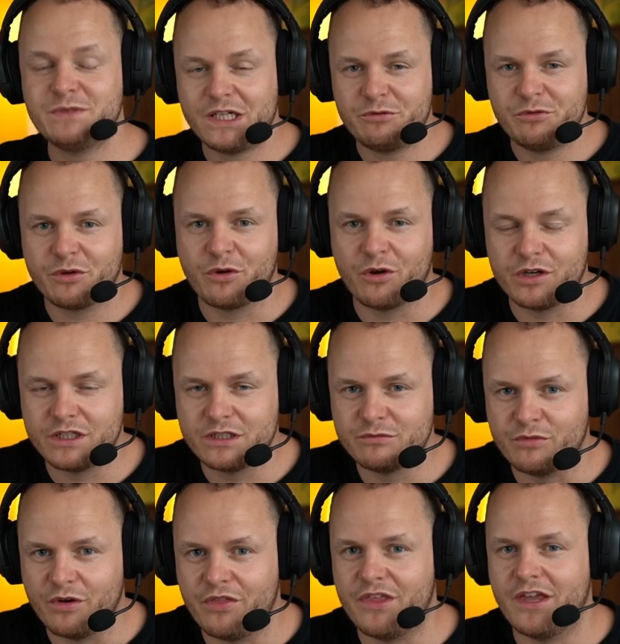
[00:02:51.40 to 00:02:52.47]
now recording
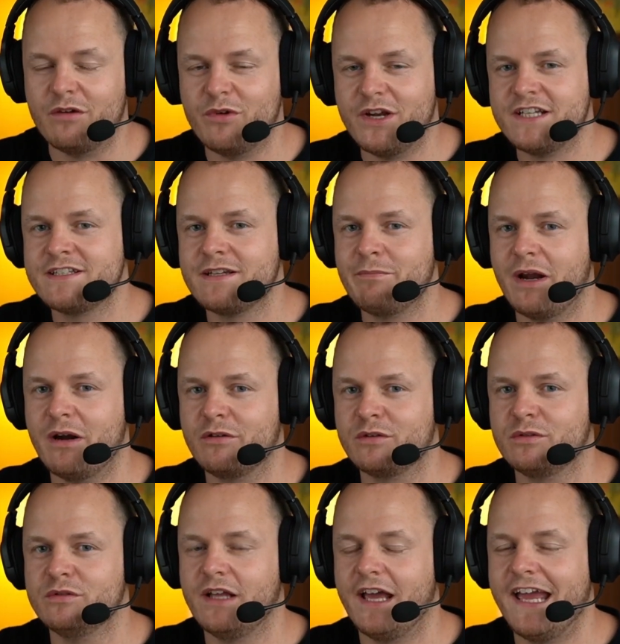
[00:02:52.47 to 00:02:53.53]
with the Razer
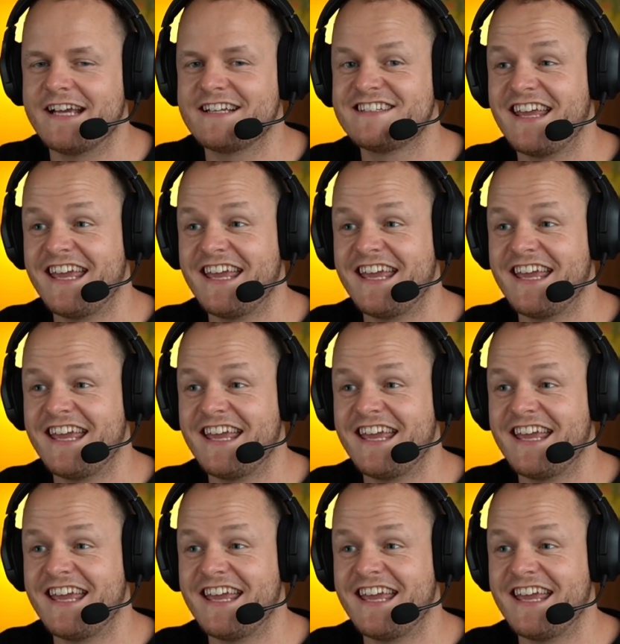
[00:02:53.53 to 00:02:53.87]
Barracuda X